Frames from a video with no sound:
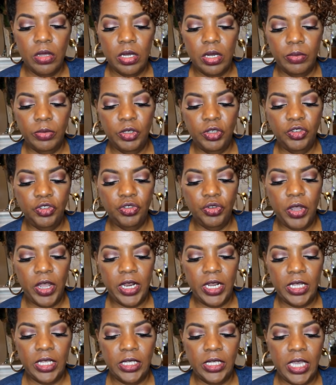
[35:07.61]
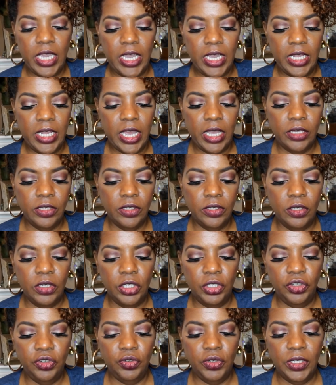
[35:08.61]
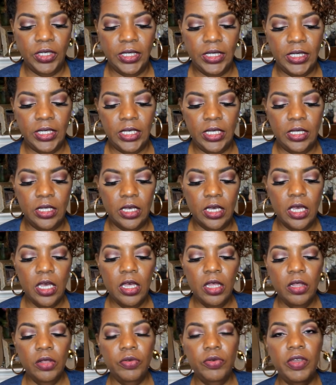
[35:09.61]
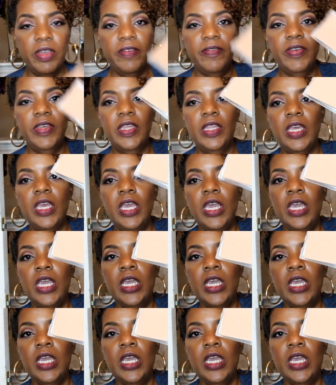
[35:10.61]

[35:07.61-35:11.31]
And I'm just trying to take it out so that you can see the color of it.